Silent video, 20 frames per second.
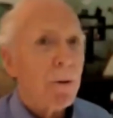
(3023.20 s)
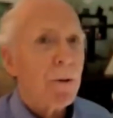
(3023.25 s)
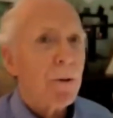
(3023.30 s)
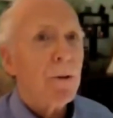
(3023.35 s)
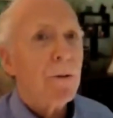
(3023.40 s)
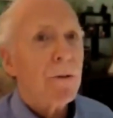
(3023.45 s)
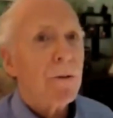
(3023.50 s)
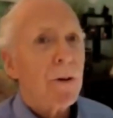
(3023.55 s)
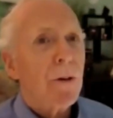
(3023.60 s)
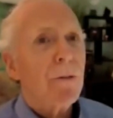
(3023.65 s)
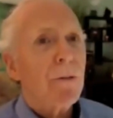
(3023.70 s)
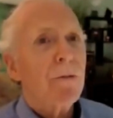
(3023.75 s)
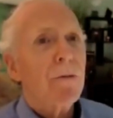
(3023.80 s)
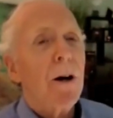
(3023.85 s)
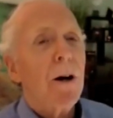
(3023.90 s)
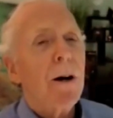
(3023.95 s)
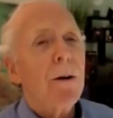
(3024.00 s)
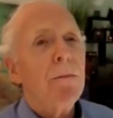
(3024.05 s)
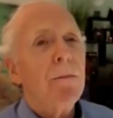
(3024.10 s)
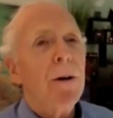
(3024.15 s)
can be
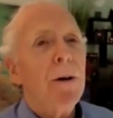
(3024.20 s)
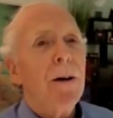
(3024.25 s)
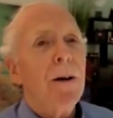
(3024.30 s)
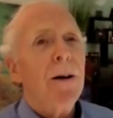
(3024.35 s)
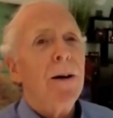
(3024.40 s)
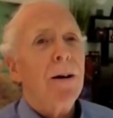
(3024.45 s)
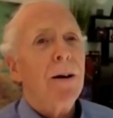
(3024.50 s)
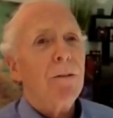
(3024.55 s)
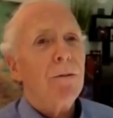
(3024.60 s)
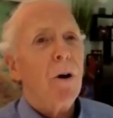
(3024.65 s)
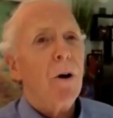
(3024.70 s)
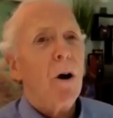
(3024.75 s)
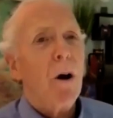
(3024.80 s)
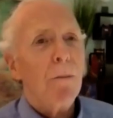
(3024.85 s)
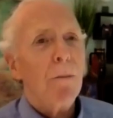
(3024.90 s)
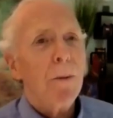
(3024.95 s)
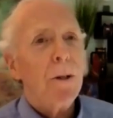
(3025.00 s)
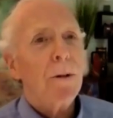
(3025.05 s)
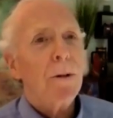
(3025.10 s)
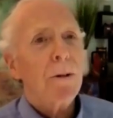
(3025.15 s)
produced from
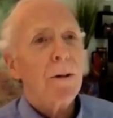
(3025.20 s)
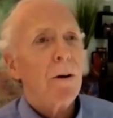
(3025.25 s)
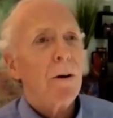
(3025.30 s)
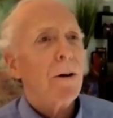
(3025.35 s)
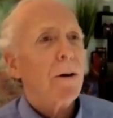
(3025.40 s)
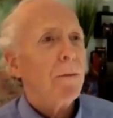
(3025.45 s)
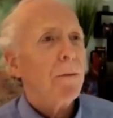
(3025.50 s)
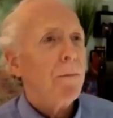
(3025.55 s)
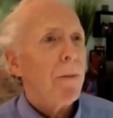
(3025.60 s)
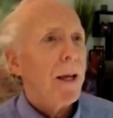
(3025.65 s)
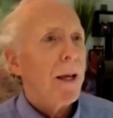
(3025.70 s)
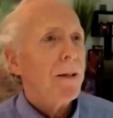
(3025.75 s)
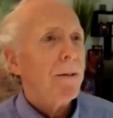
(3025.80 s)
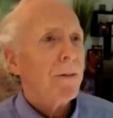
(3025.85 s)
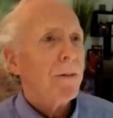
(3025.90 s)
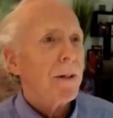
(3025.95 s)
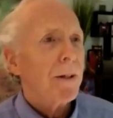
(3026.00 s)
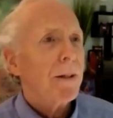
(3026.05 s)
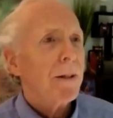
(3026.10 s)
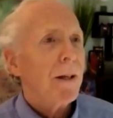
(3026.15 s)
raw milk are
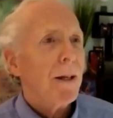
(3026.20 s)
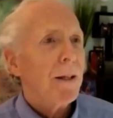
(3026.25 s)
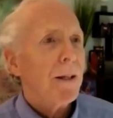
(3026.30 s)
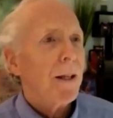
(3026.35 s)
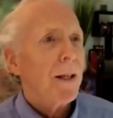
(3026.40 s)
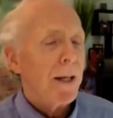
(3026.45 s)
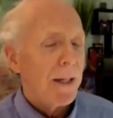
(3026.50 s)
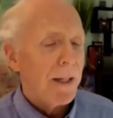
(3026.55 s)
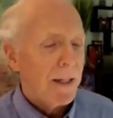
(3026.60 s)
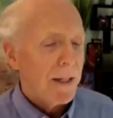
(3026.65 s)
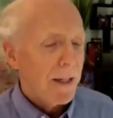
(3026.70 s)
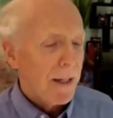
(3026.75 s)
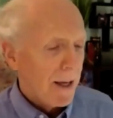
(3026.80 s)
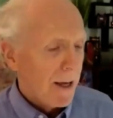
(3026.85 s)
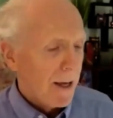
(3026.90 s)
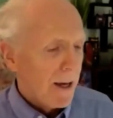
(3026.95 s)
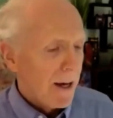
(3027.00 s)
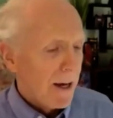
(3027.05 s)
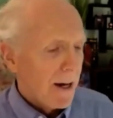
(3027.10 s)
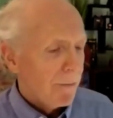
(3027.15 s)
amazing and
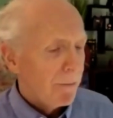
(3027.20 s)
many,